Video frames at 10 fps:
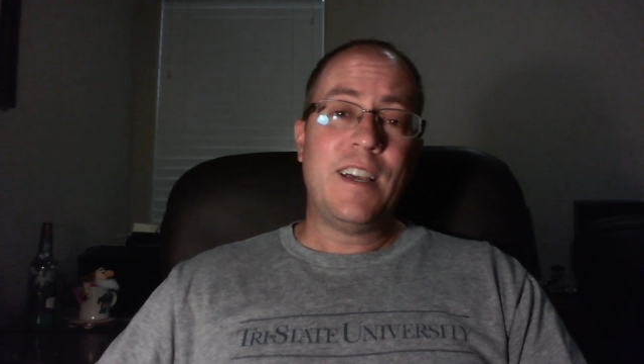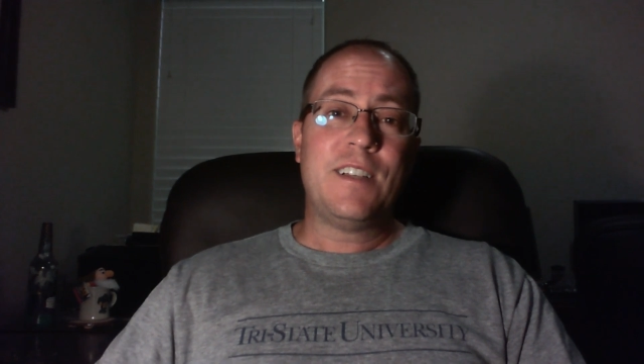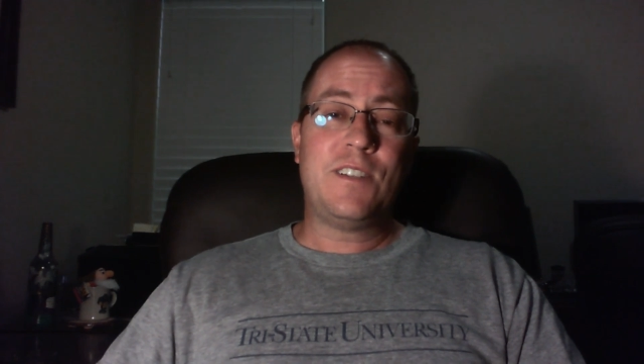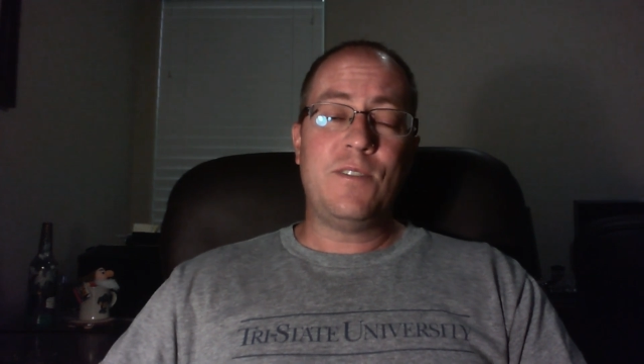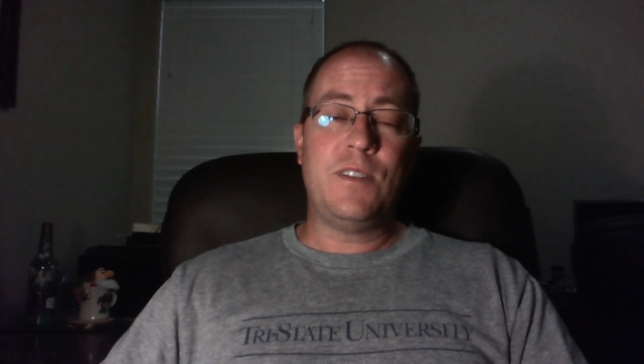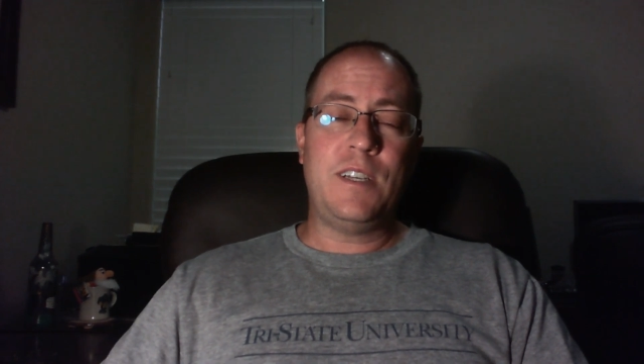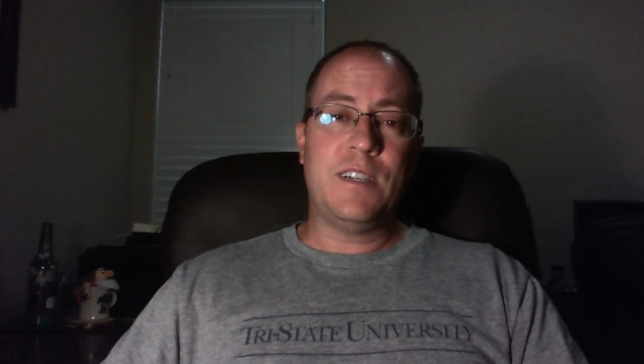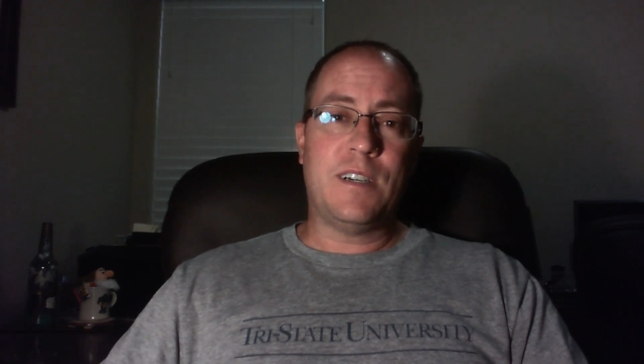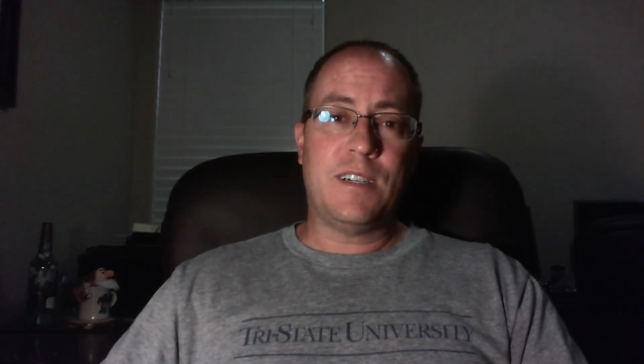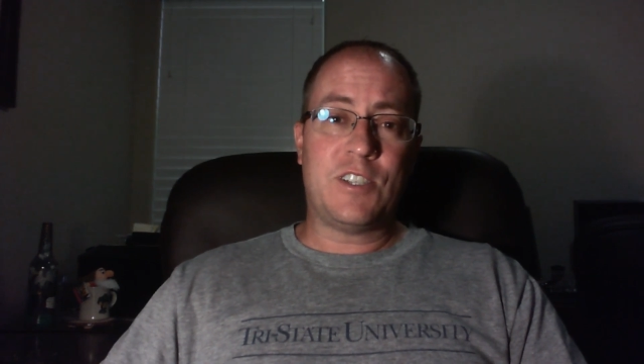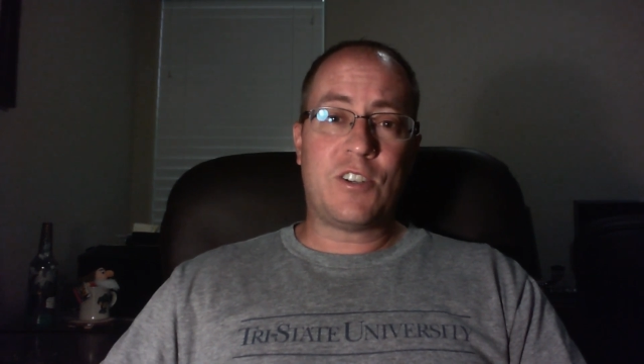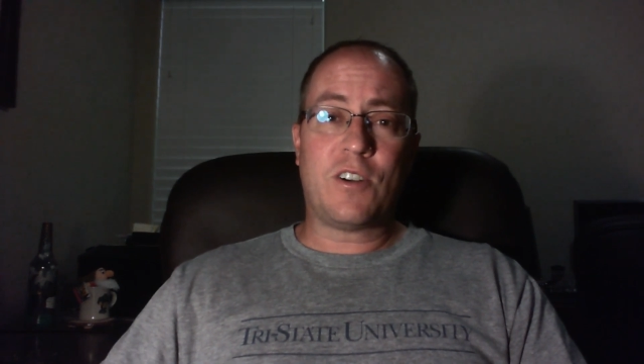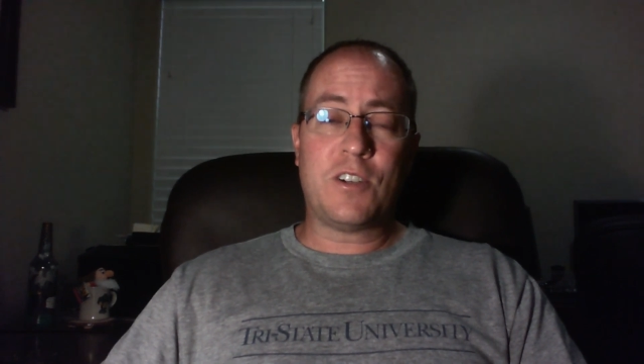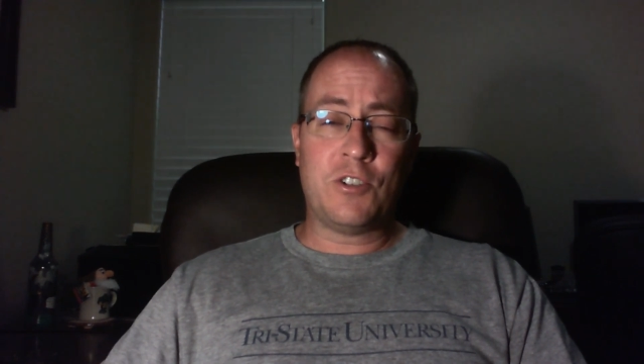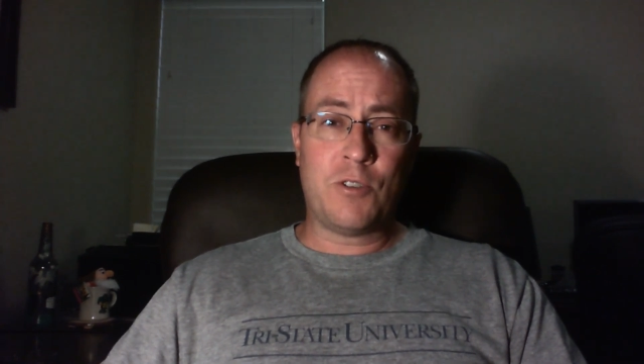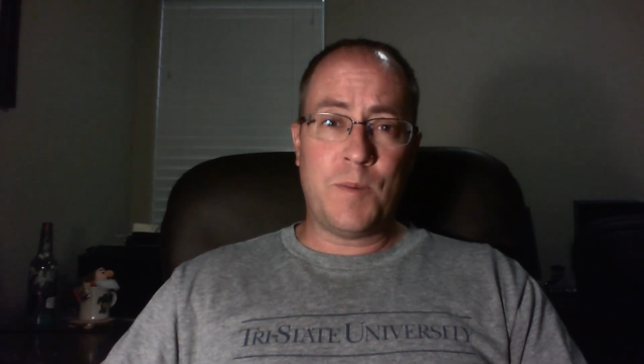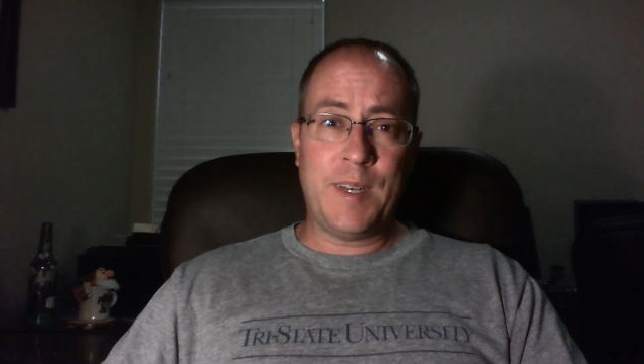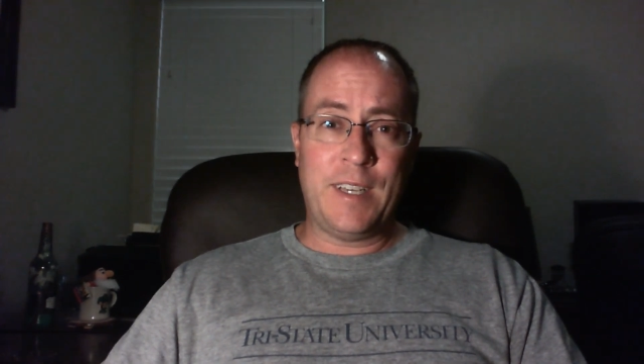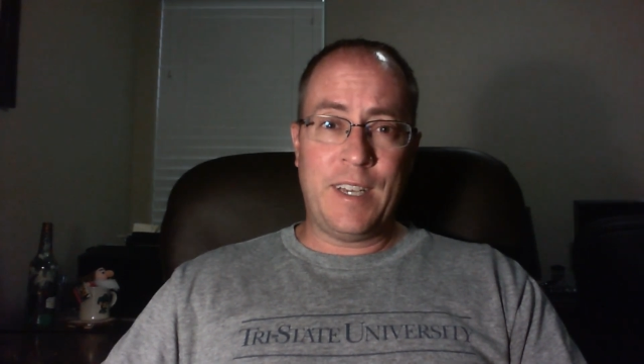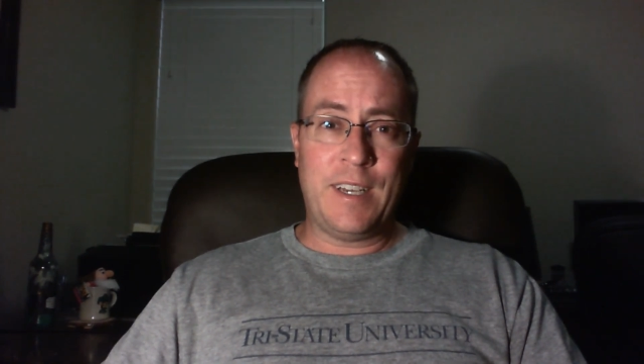to the start
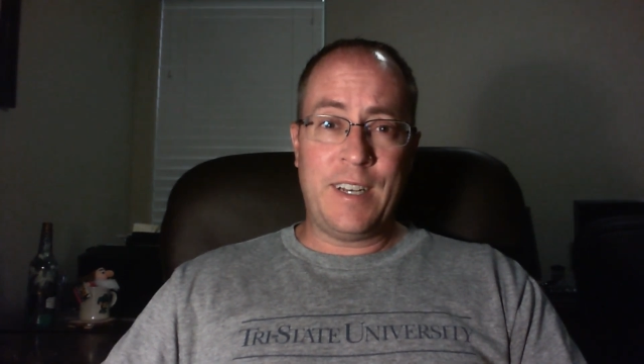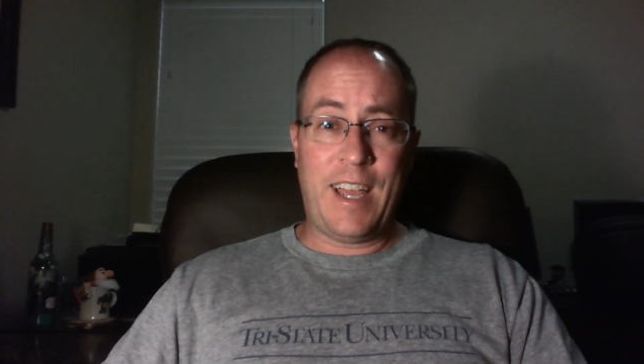contributing again,